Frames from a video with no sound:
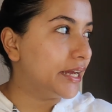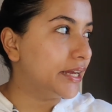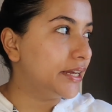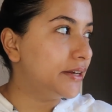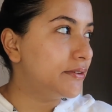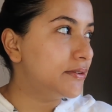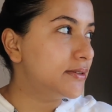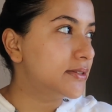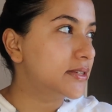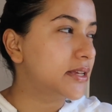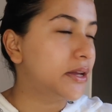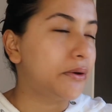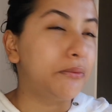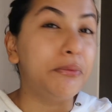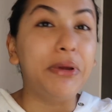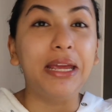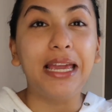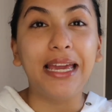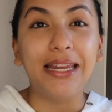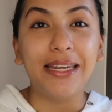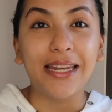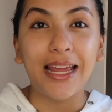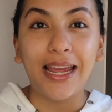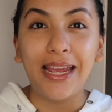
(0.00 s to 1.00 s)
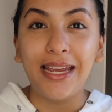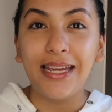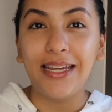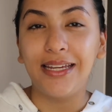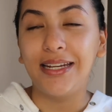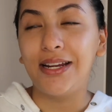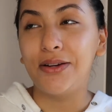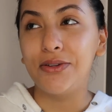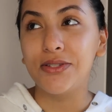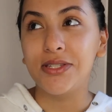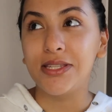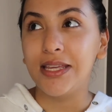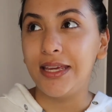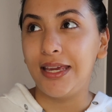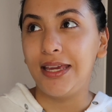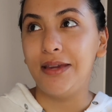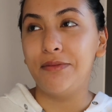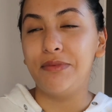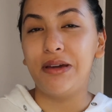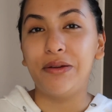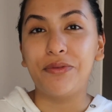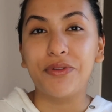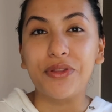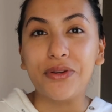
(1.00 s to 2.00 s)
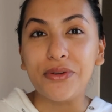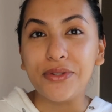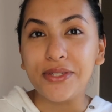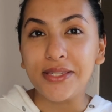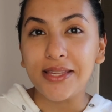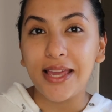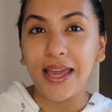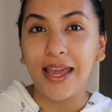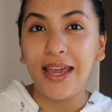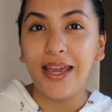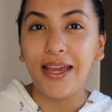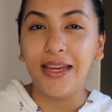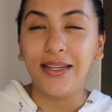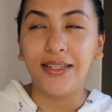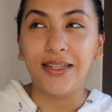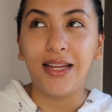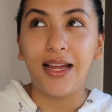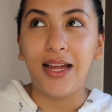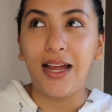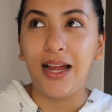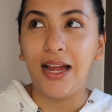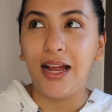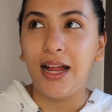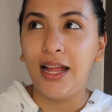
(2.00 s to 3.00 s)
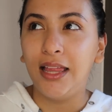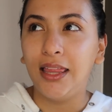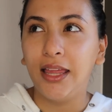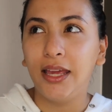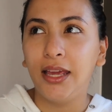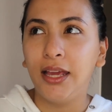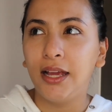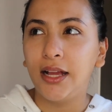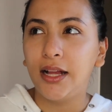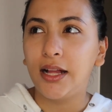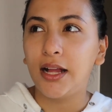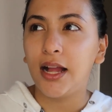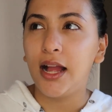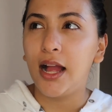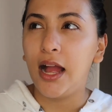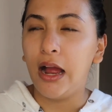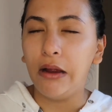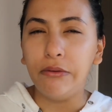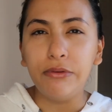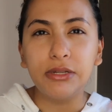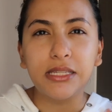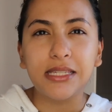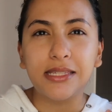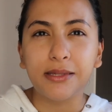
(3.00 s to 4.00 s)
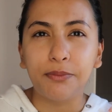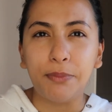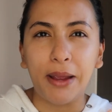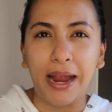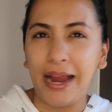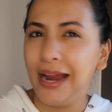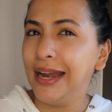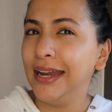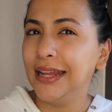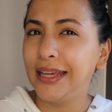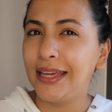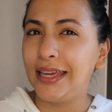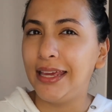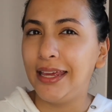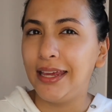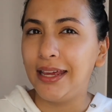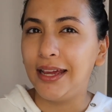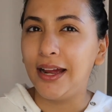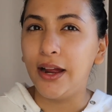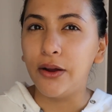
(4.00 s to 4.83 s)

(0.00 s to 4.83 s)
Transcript: it was like weekend night and I was laying in bed with Jose and I was panicking.